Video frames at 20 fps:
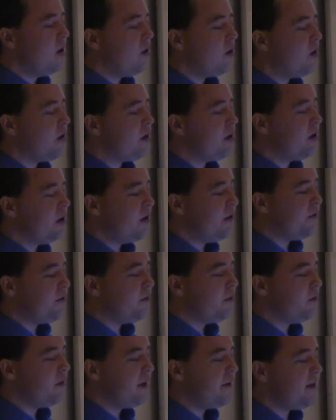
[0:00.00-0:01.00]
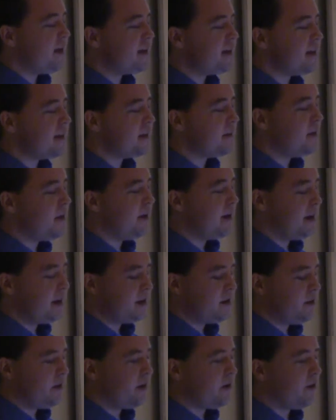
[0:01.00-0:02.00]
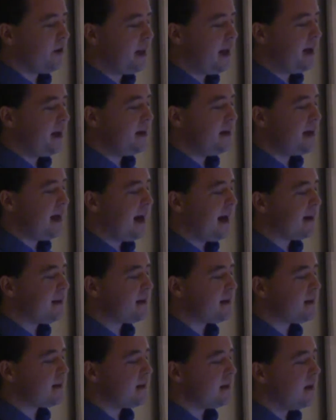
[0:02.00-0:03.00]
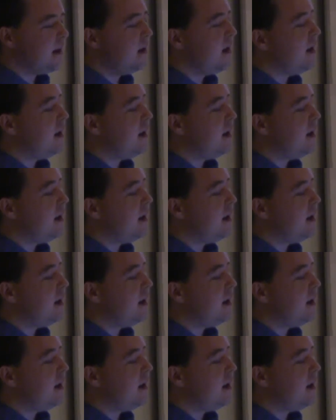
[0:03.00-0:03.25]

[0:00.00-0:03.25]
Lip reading: or learned from previous experience with related tasks,